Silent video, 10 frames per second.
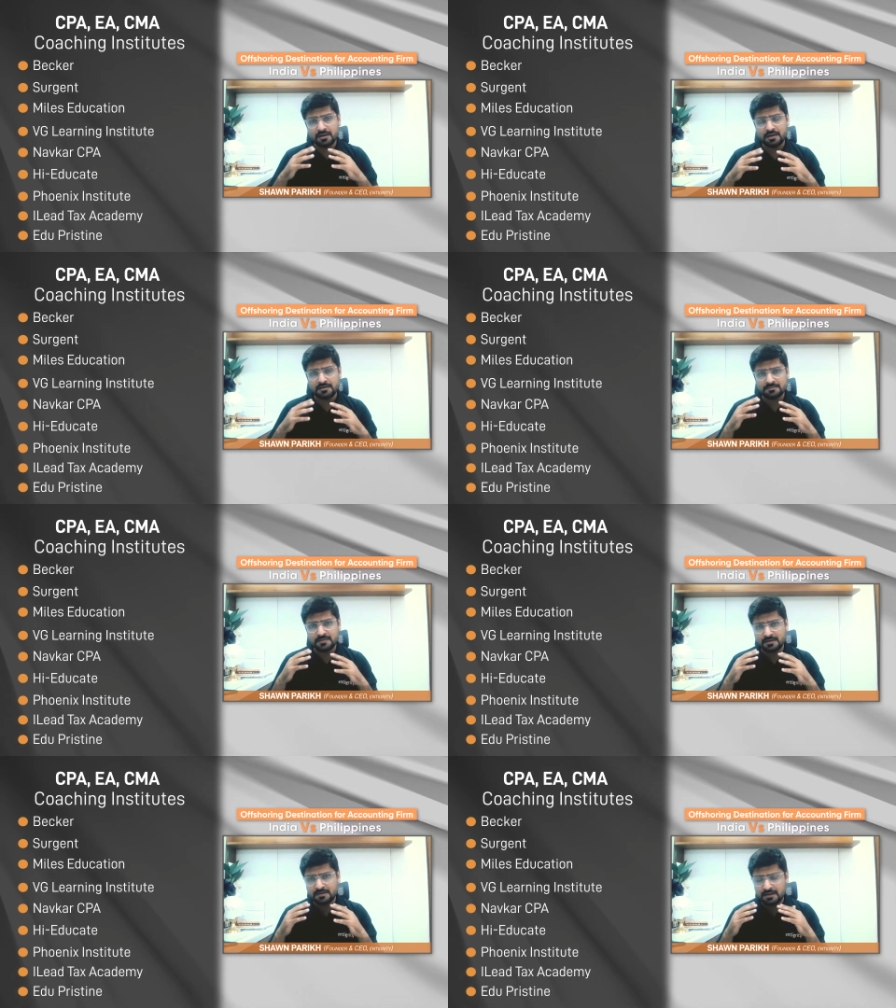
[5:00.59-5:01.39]

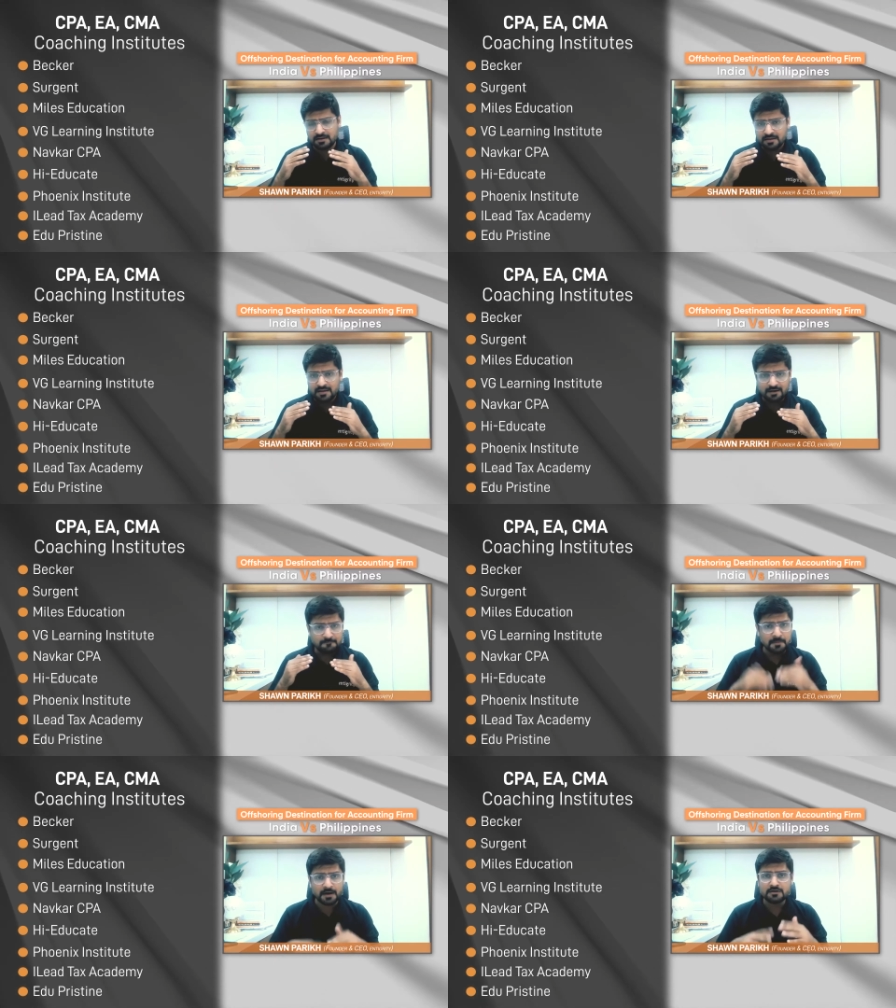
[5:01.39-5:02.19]
and, and
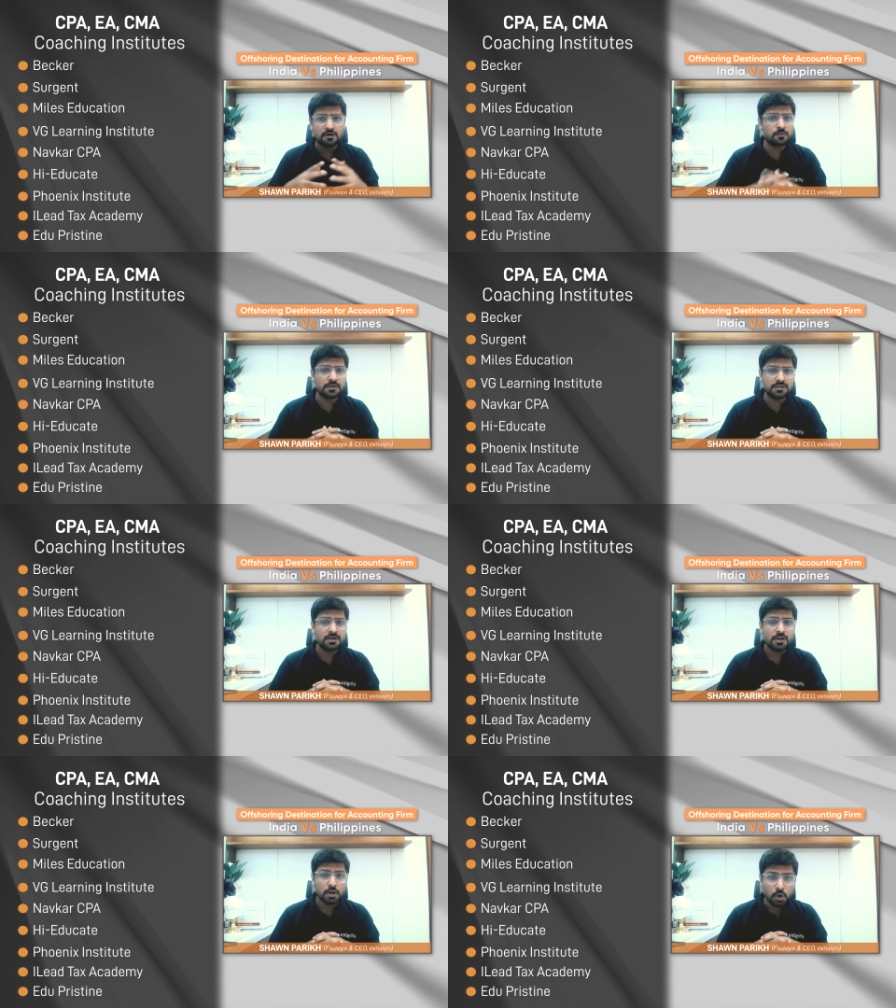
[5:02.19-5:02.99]
have partnered with a
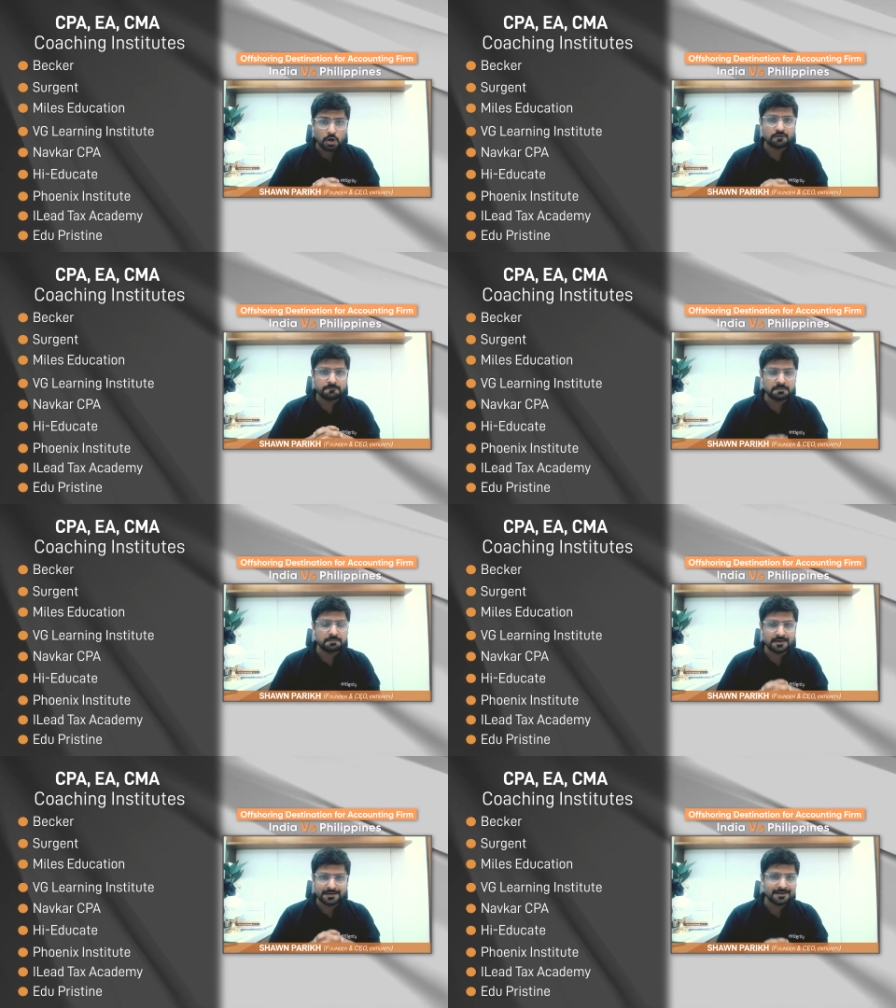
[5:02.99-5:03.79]
lot of
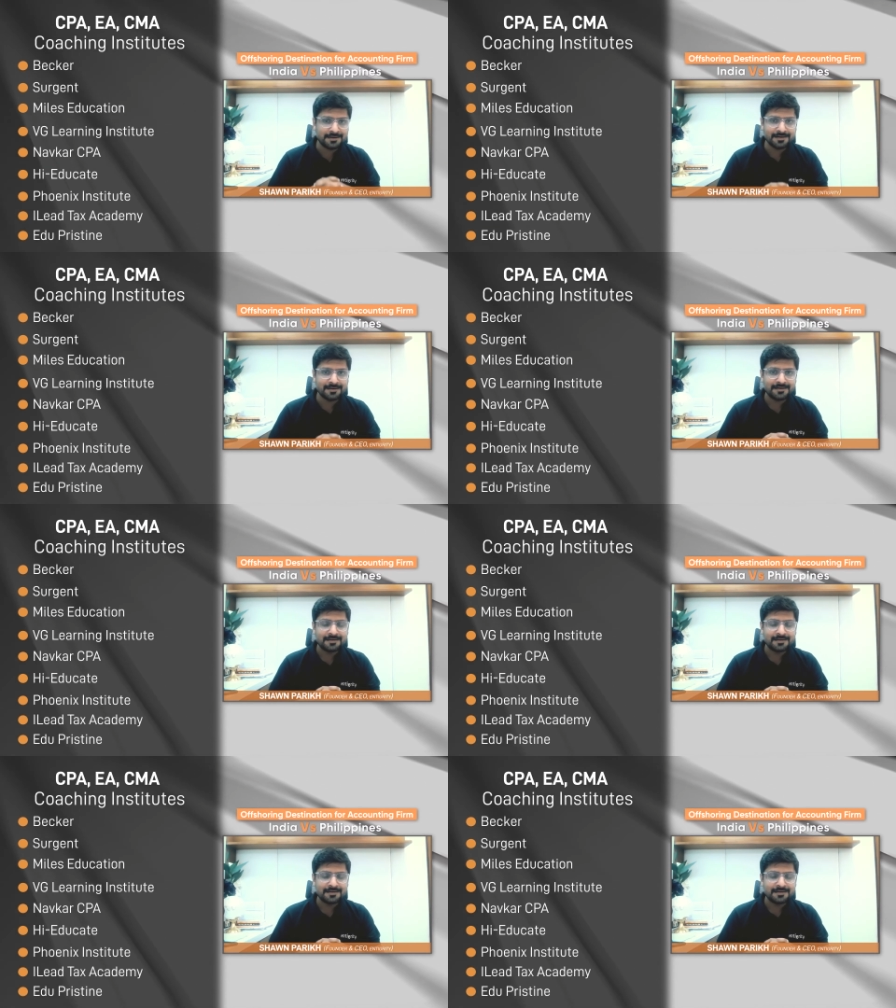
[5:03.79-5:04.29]
people in India.